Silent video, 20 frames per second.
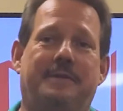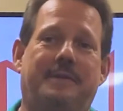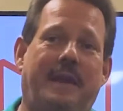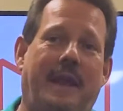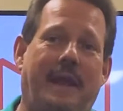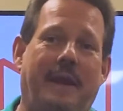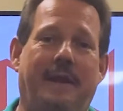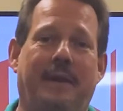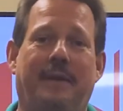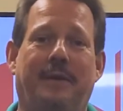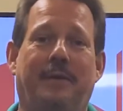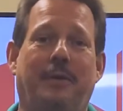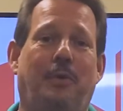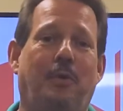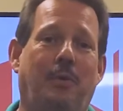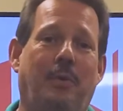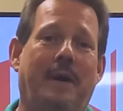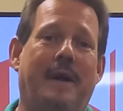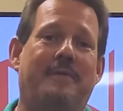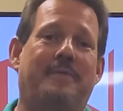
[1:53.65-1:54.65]
tenant,
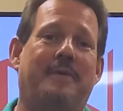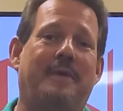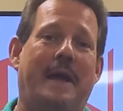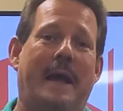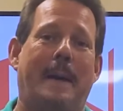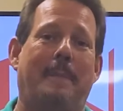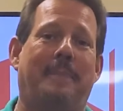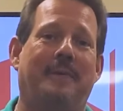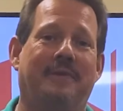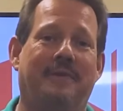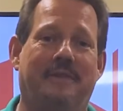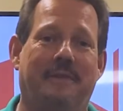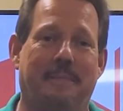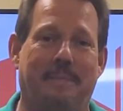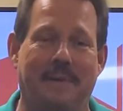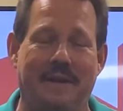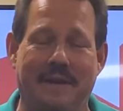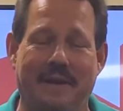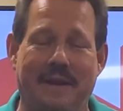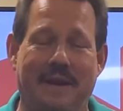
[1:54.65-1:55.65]
whoever happens to
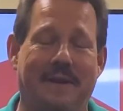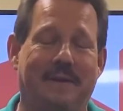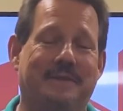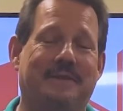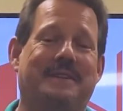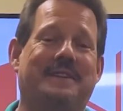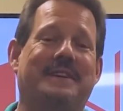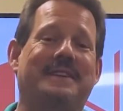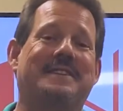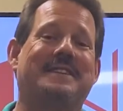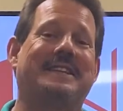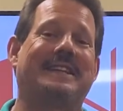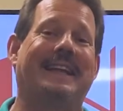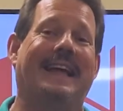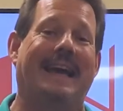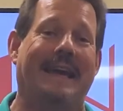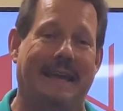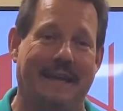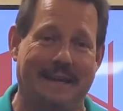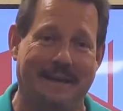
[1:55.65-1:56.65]
be there doesn't
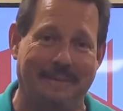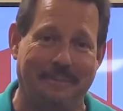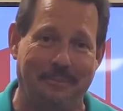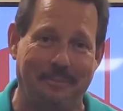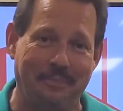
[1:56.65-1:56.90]
like.